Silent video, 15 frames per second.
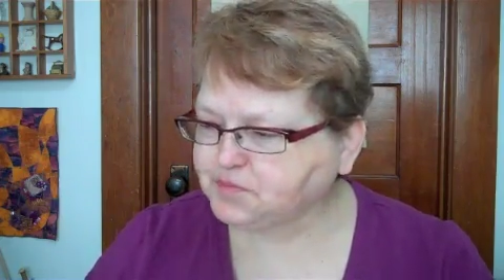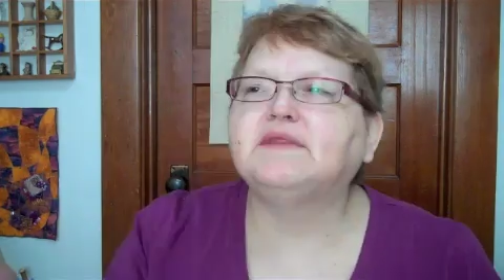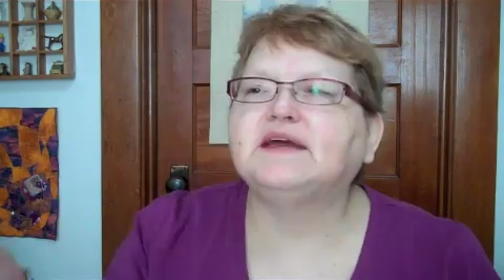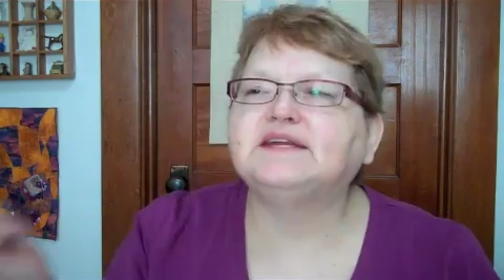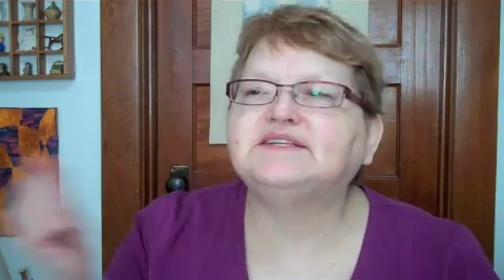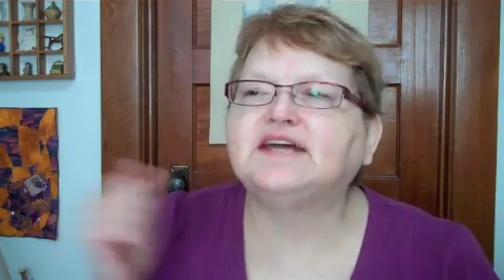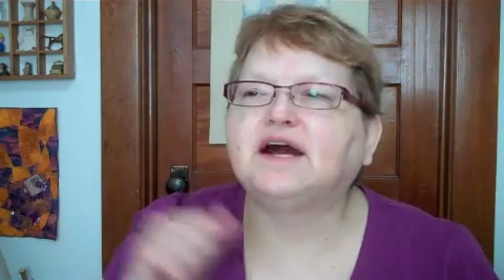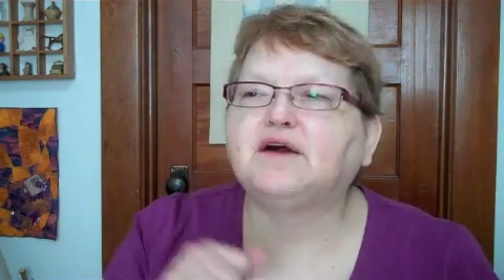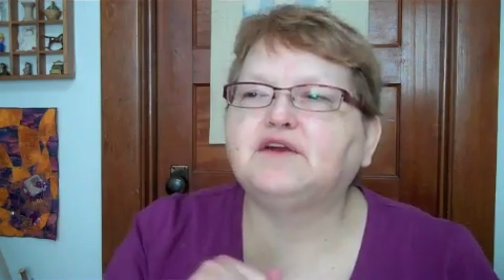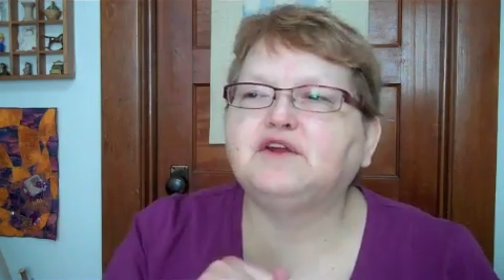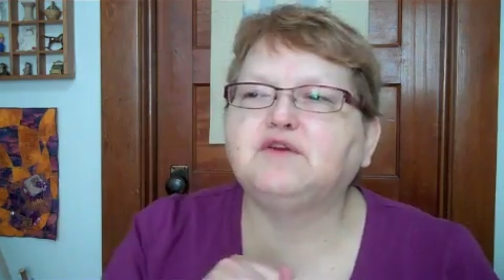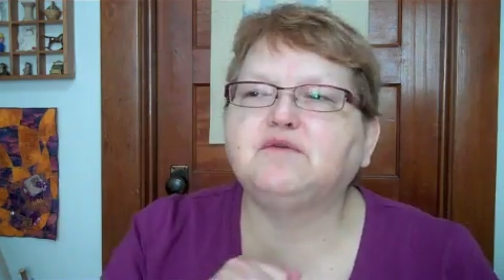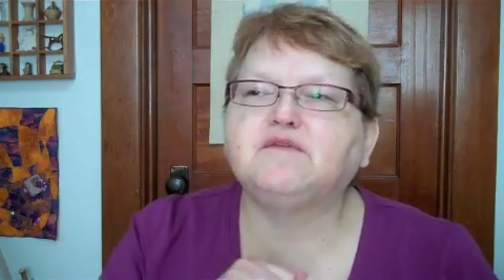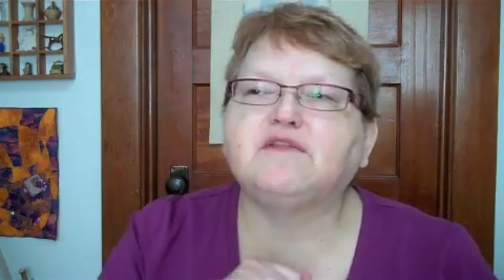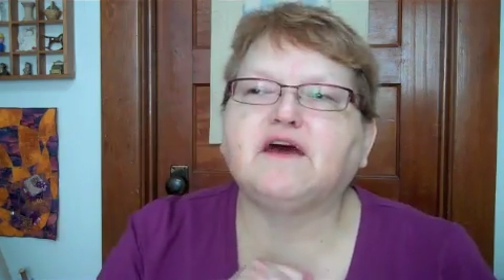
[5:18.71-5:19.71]
They tell
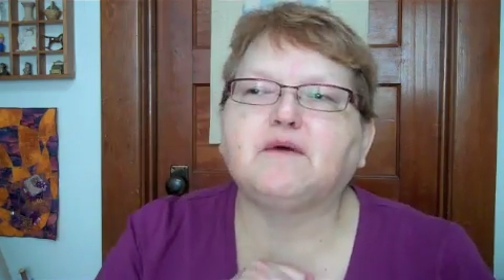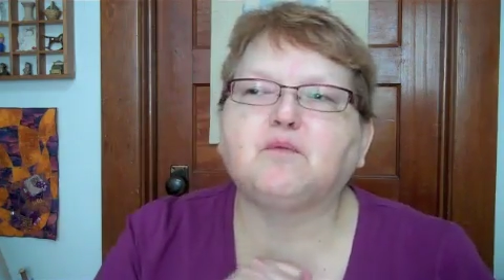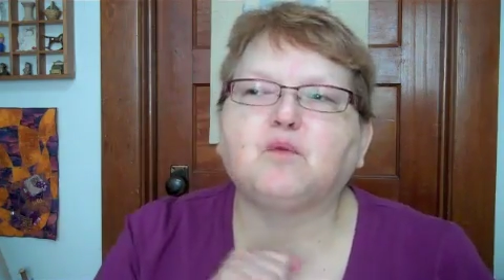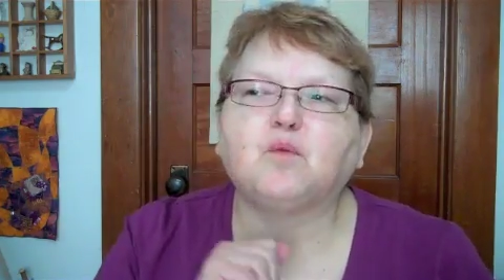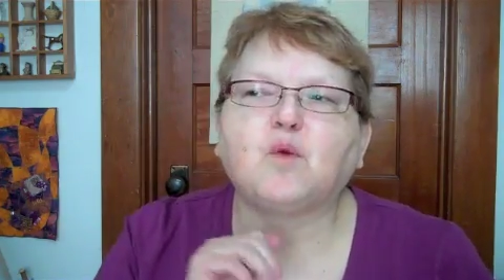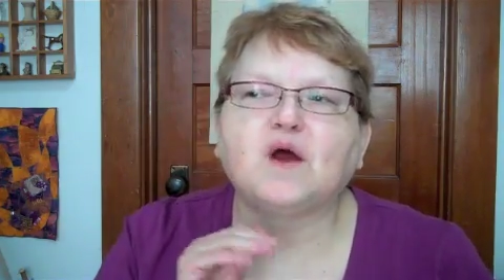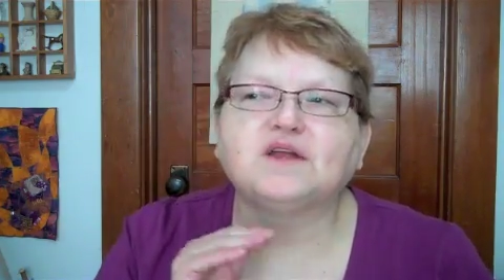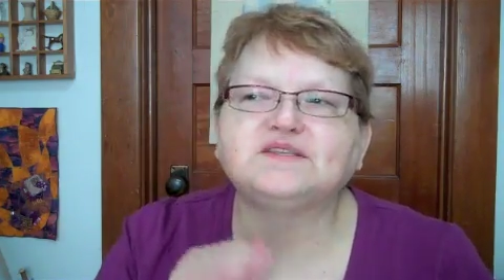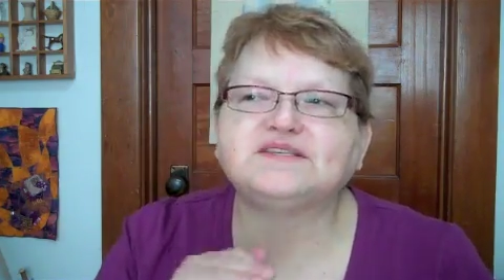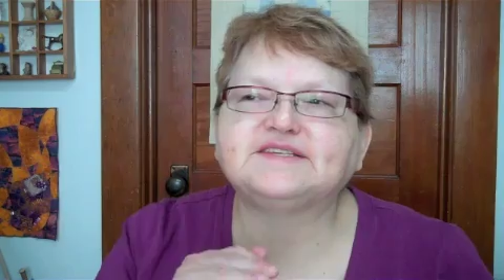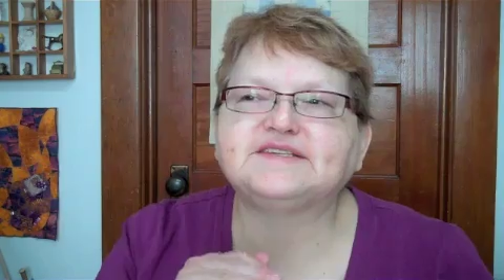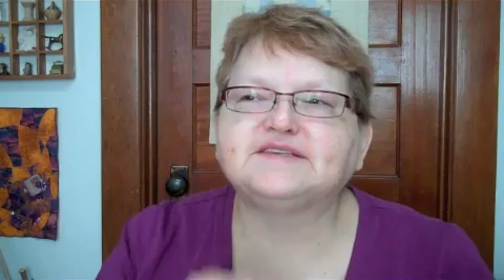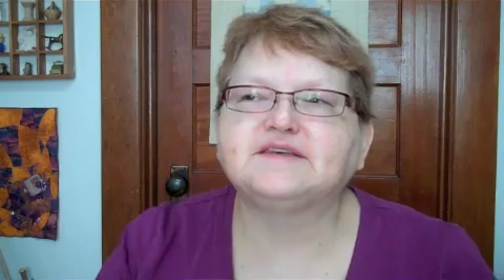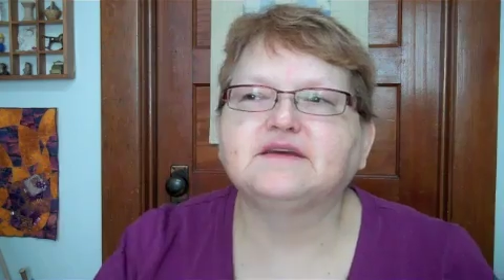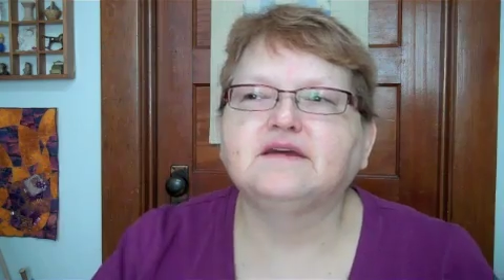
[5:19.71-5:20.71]
you that
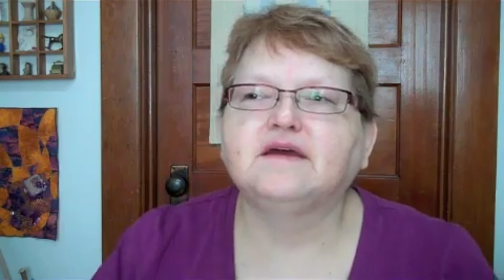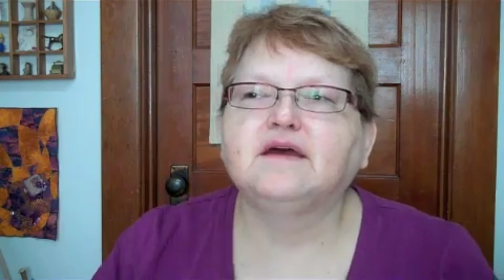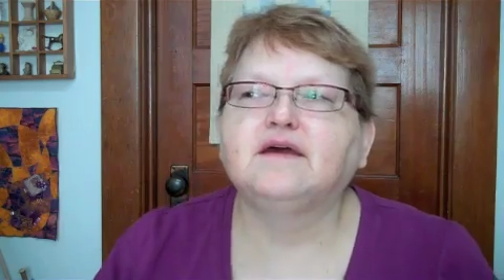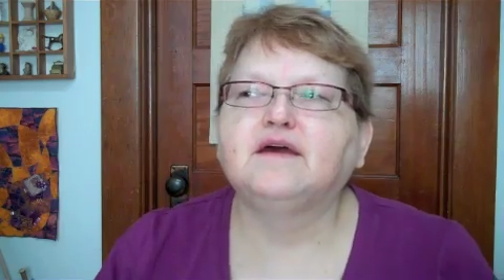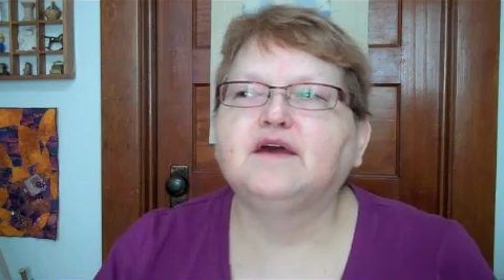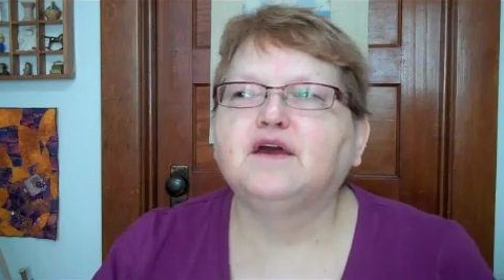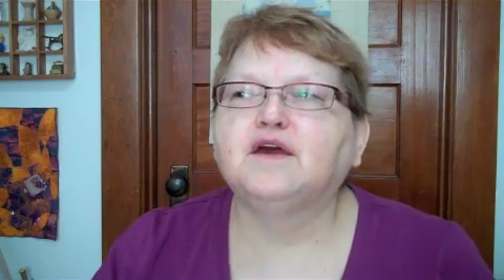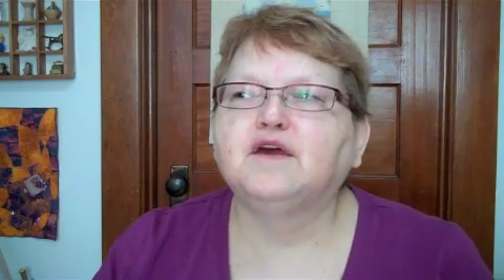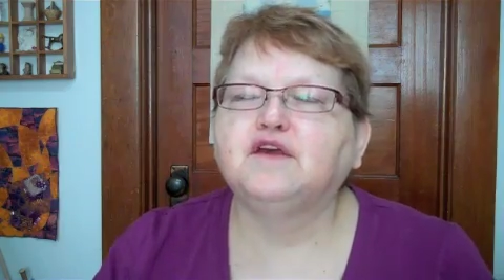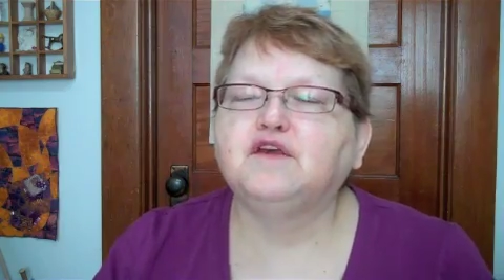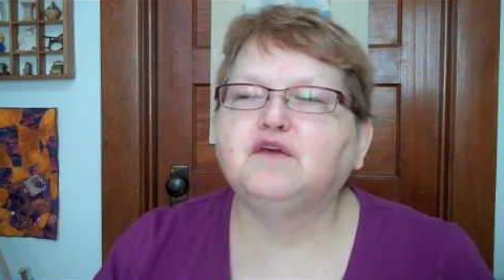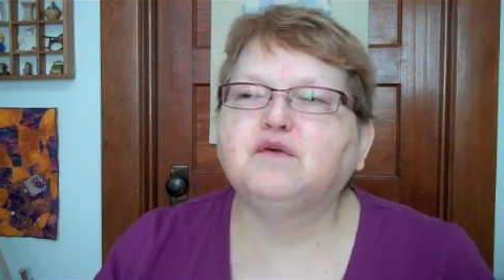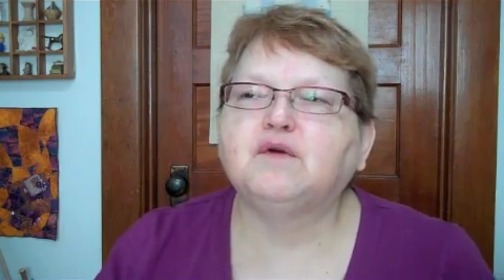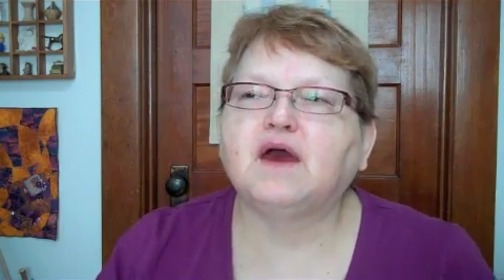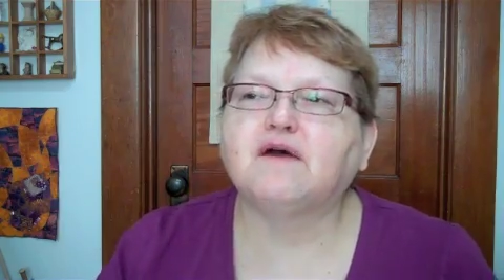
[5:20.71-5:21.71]
once
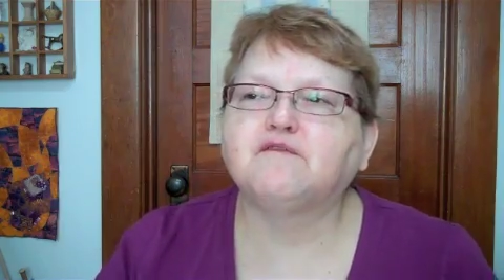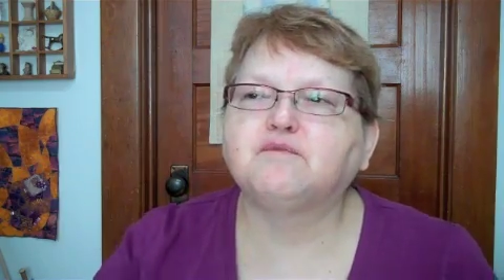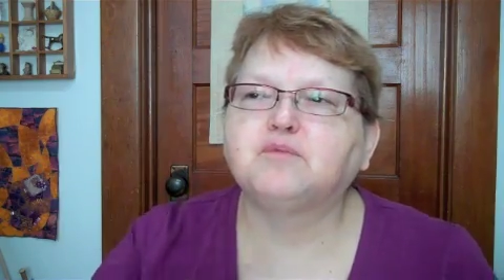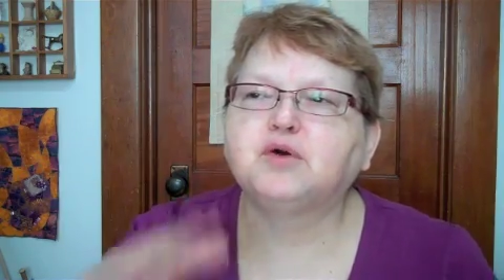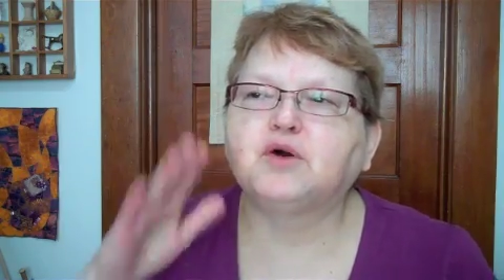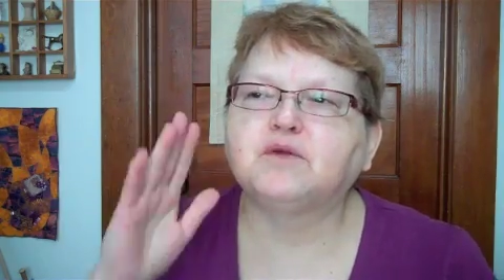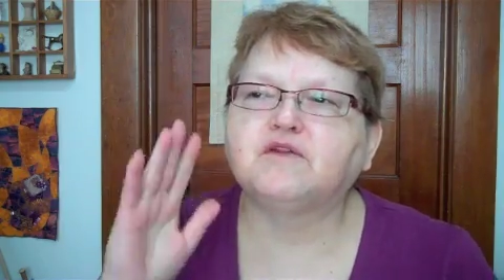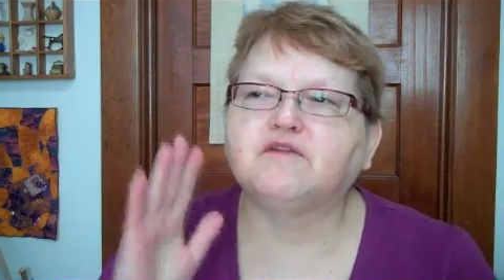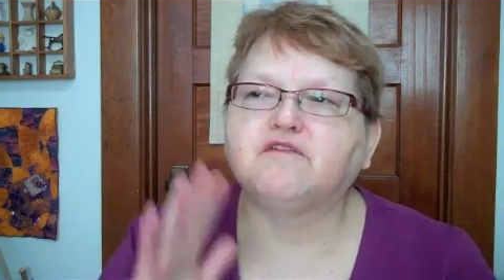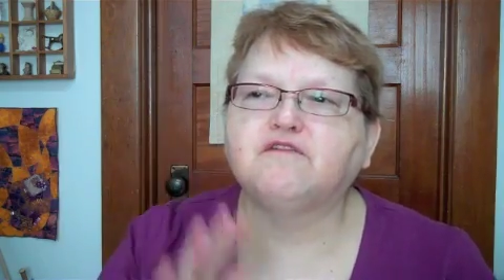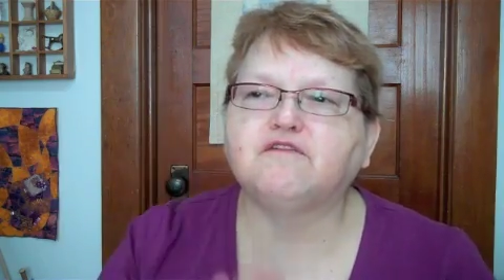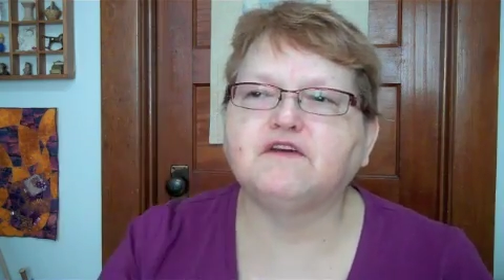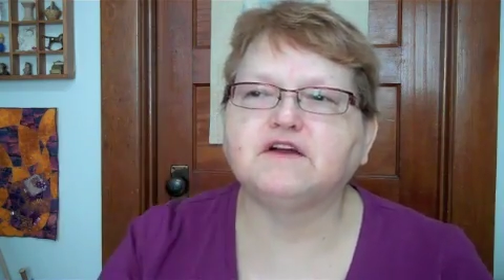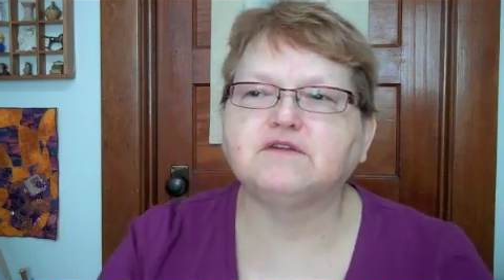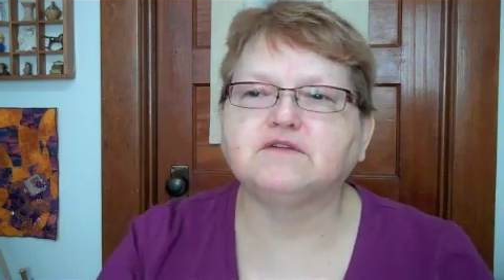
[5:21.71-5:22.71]
you have
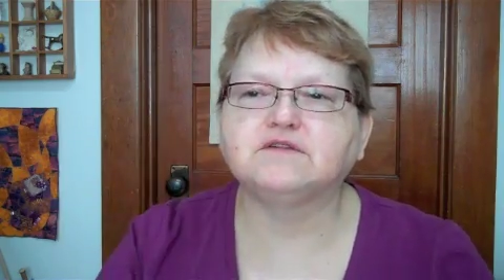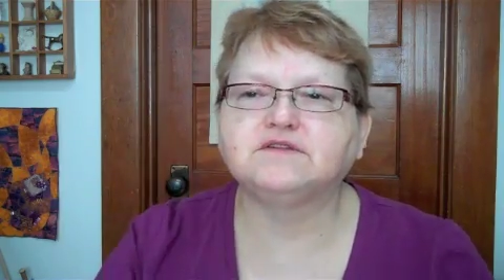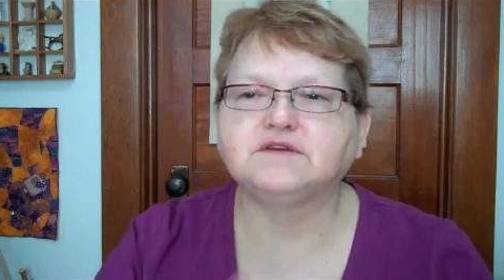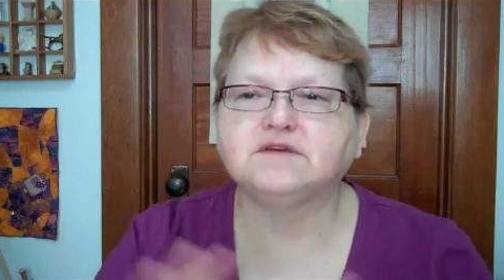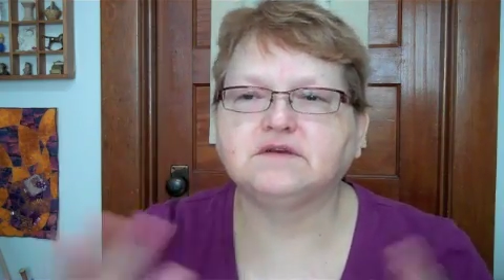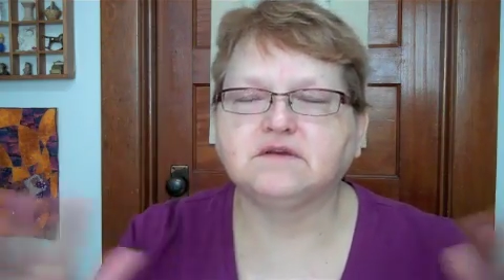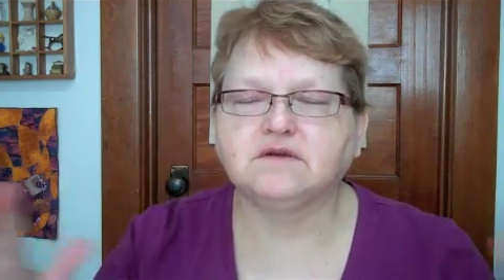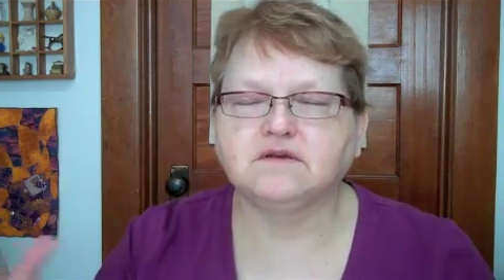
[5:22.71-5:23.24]
filled